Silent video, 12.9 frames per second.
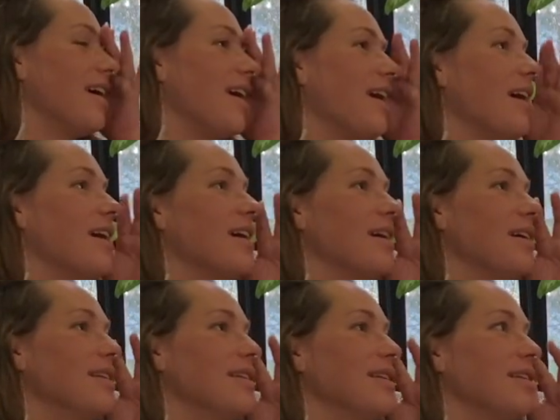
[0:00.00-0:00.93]

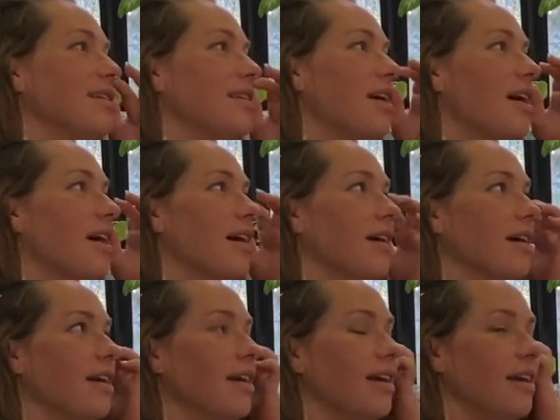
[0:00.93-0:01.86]
And
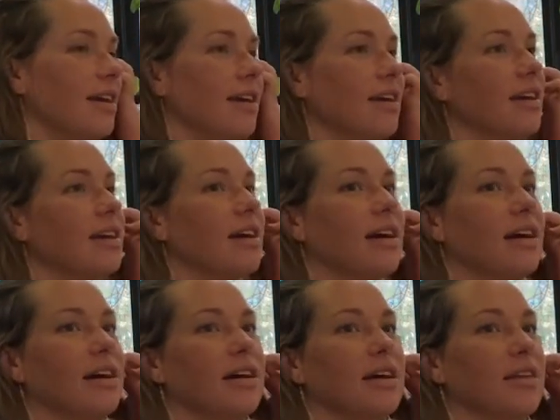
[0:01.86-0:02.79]
I
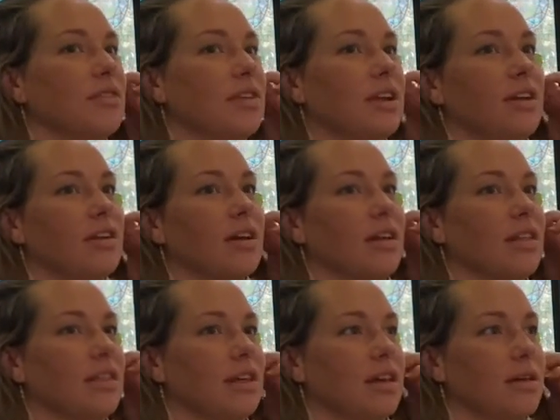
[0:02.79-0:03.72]
every day you kind of
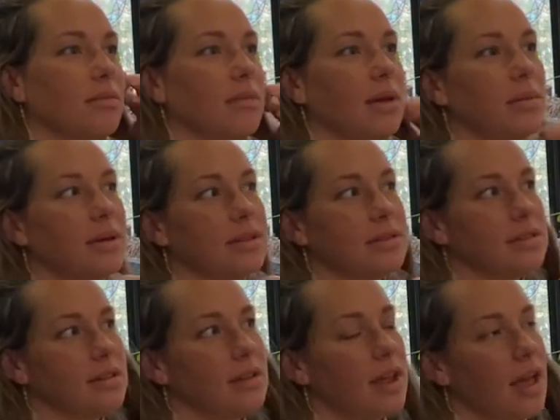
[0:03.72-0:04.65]
think maybe it's
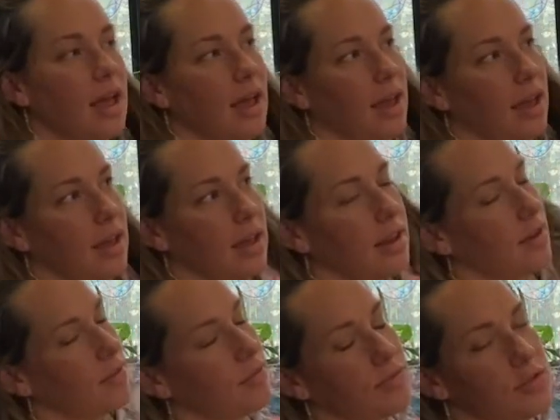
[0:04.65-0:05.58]
the day, and
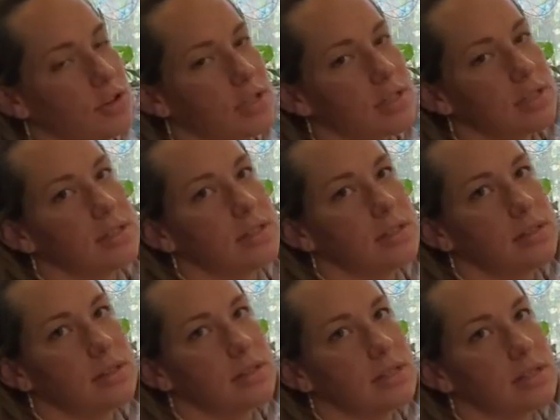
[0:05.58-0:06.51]
I've just
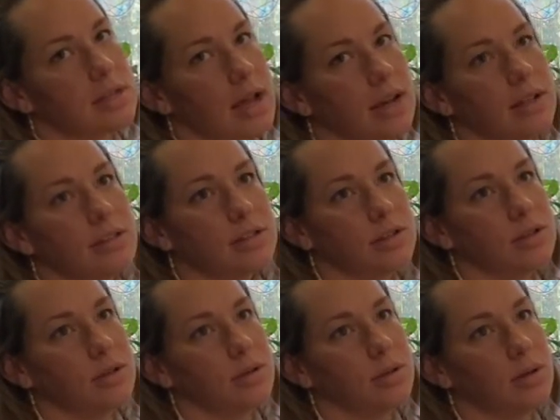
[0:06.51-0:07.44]
decided
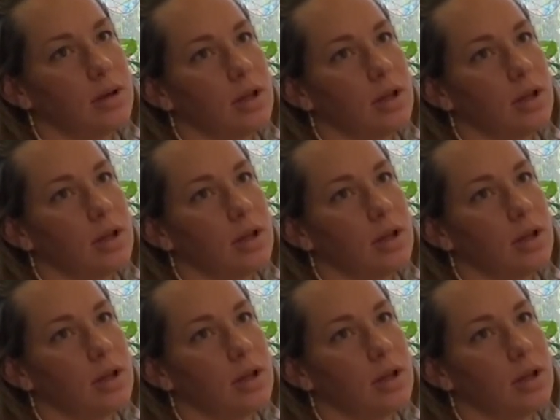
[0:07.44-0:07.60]
to